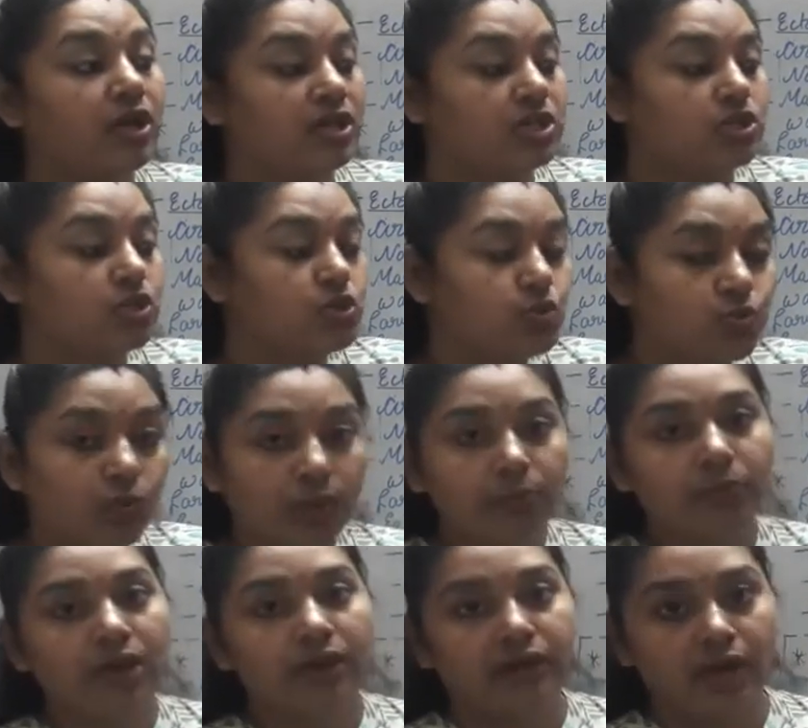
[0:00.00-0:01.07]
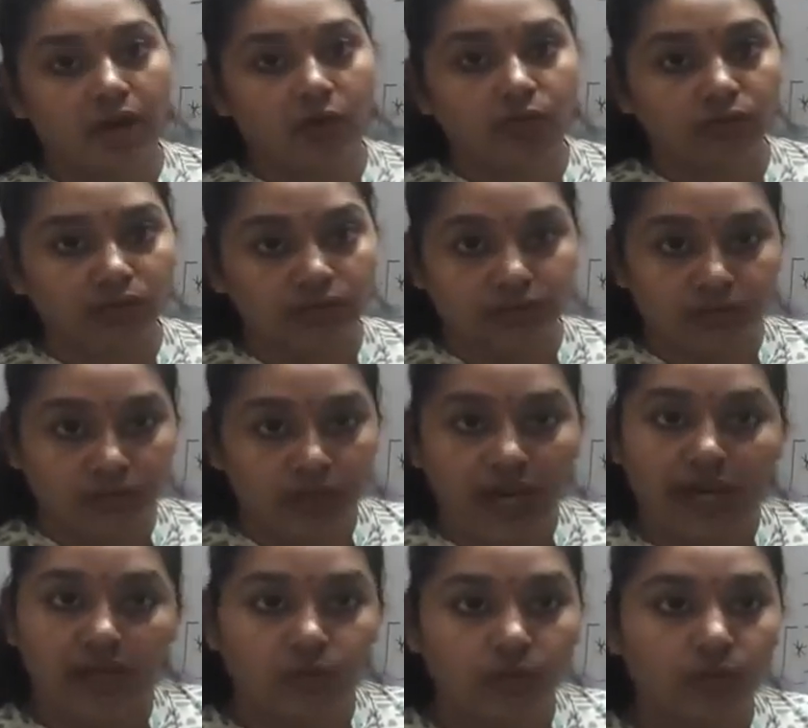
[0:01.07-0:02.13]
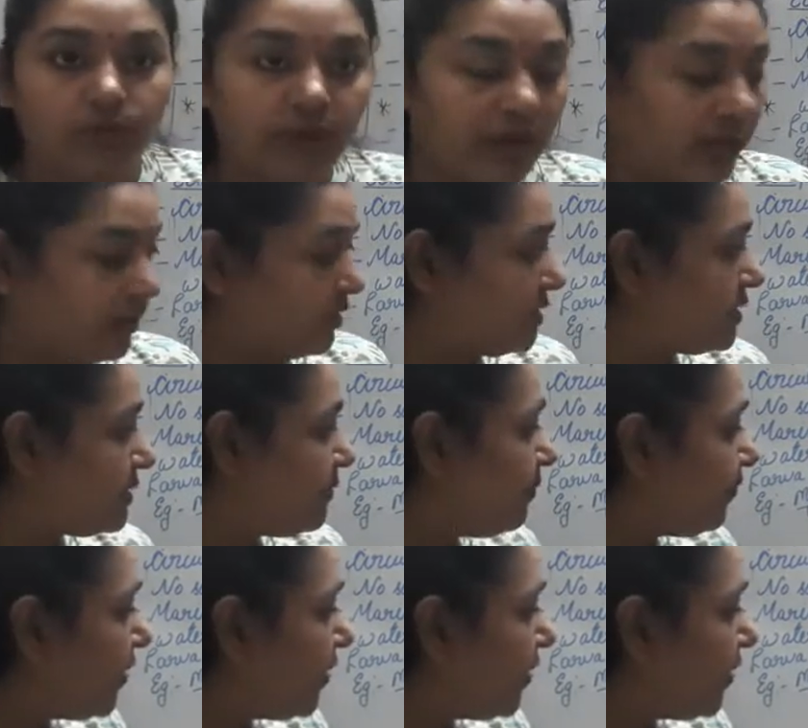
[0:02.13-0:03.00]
swim around and to balance.